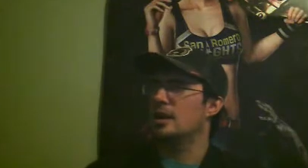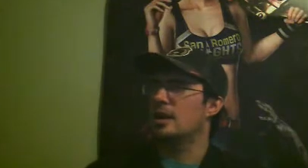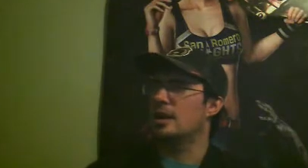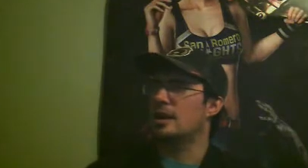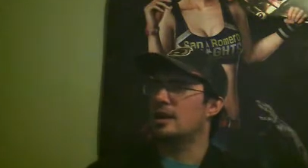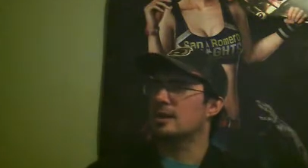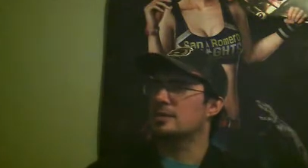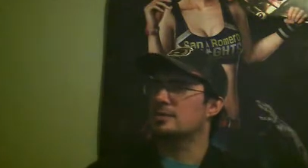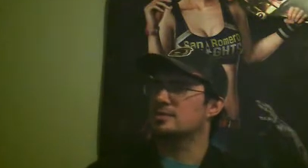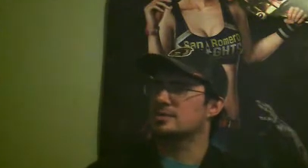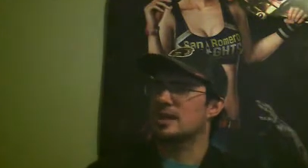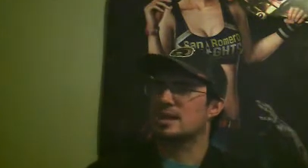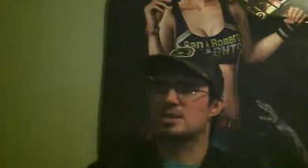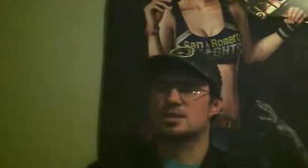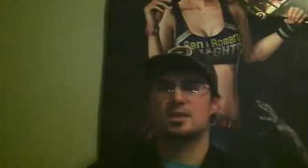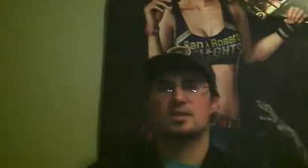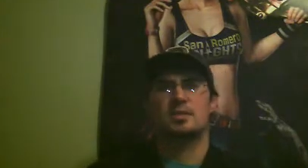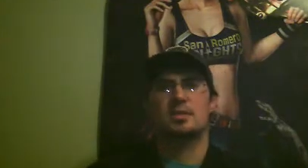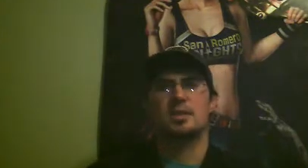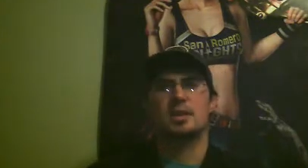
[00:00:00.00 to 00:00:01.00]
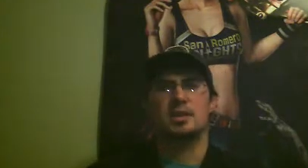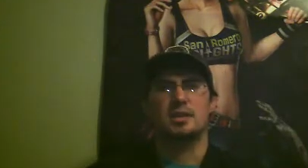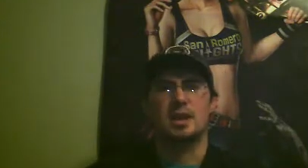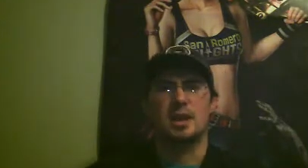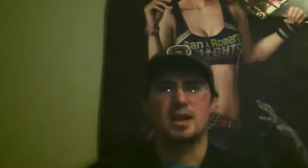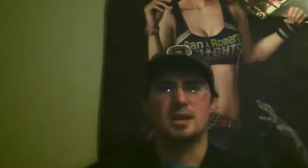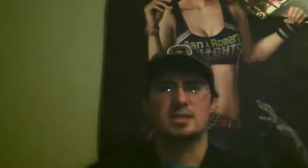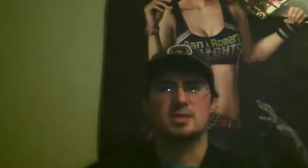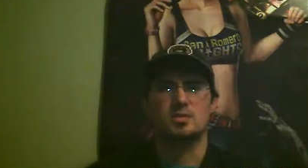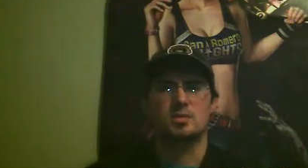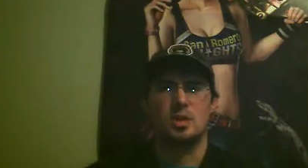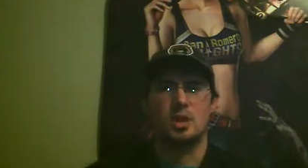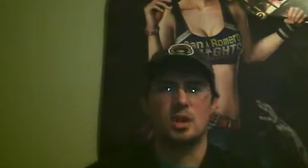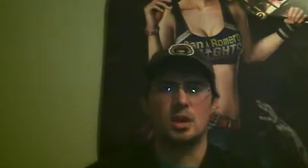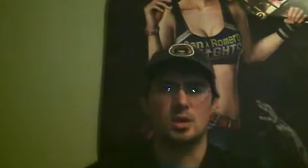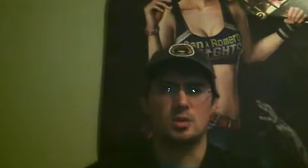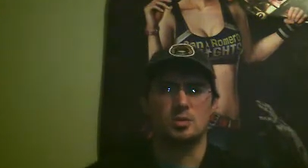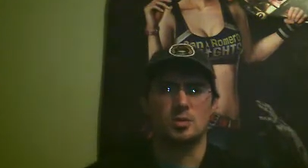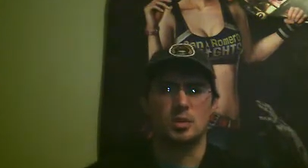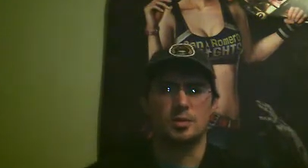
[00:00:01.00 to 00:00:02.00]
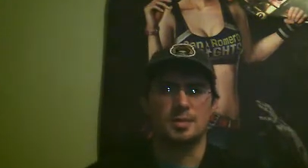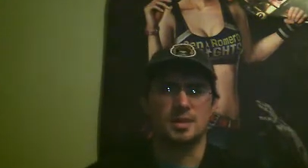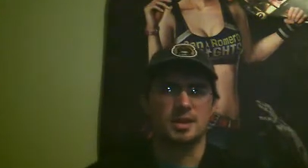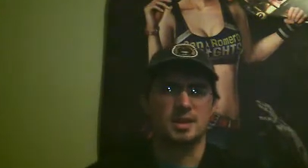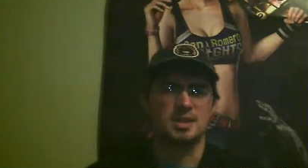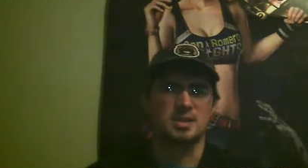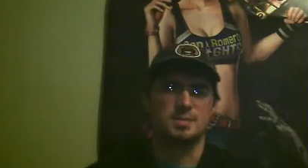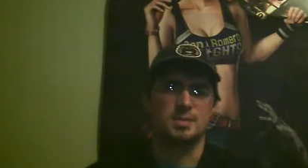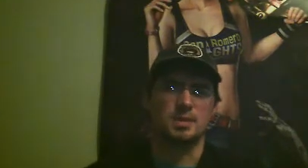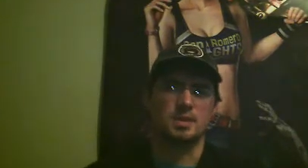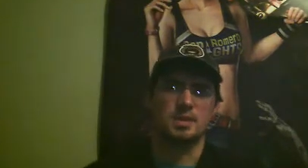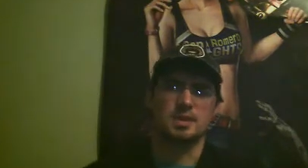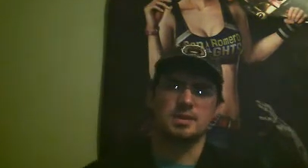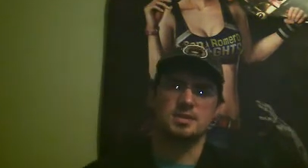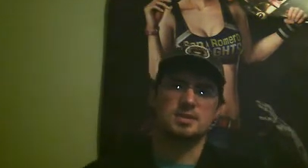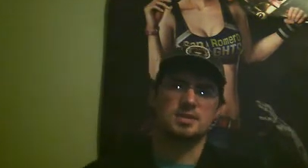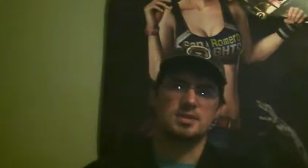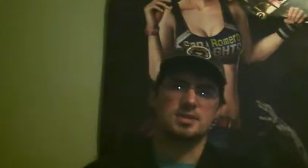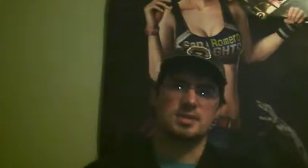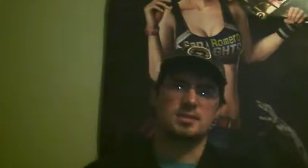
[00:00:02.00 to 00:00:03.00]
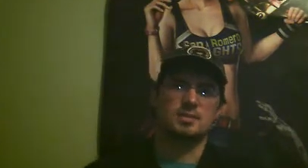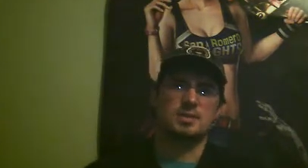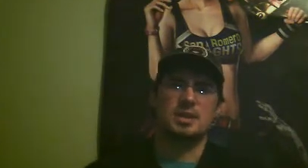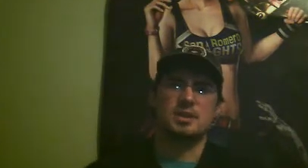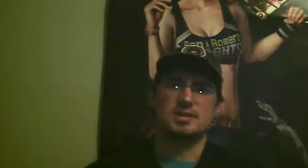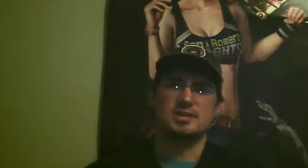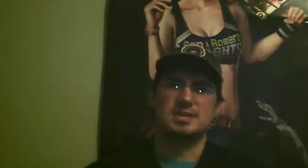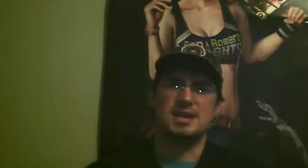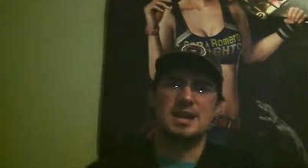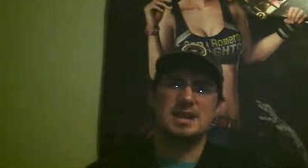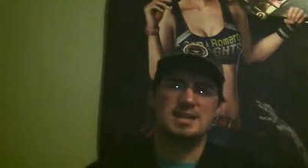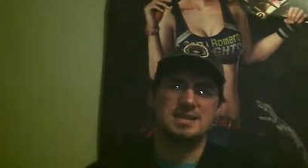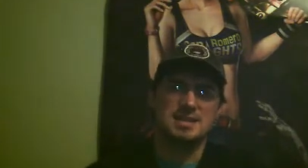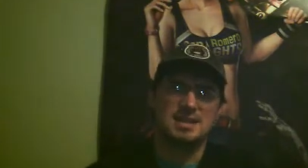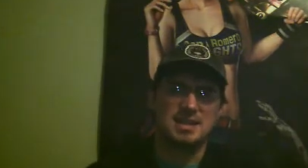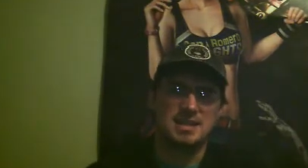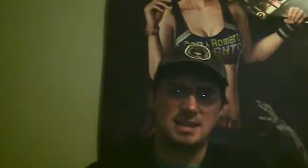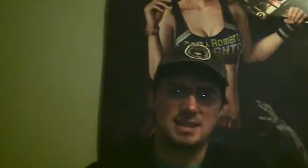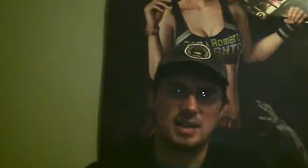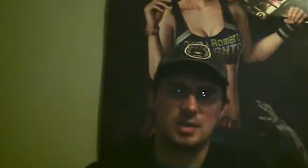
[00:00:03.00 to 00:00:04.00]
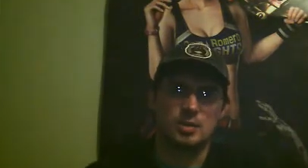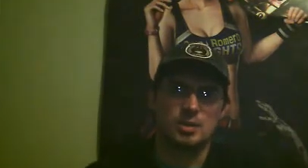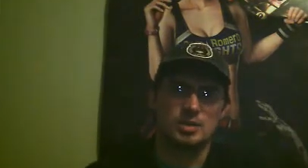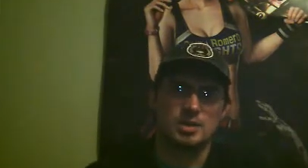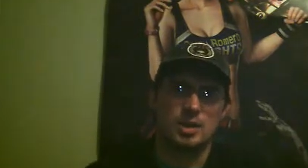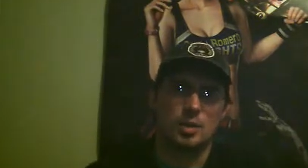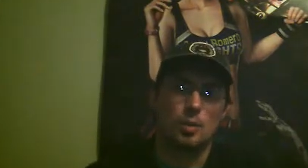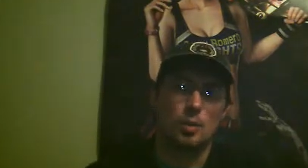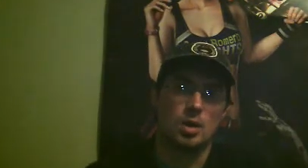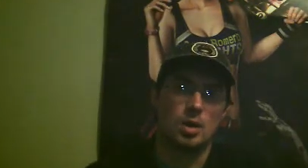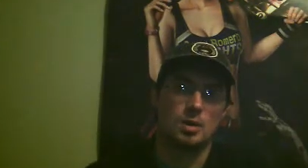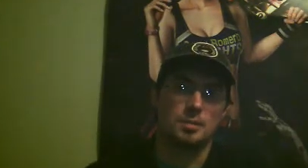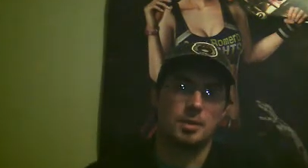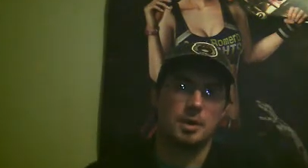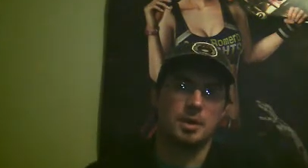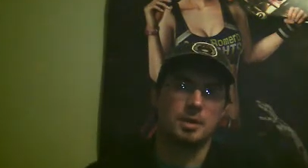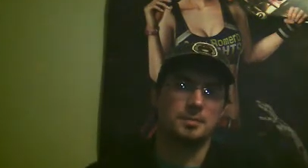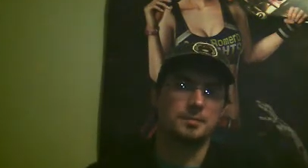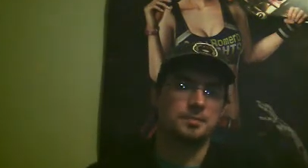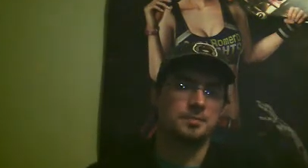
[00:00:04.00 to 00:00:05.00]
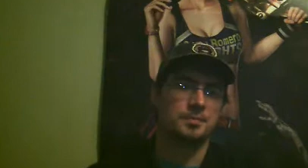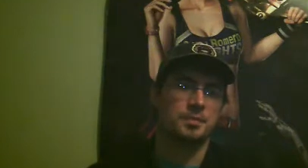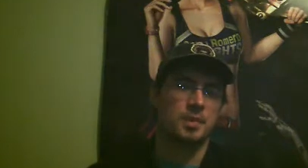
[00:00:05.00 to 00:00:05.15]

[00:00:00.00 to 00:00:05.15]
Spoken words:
And it was actually a very nice, heartwarming experience. You see, when I was 19, I worked at Walmart.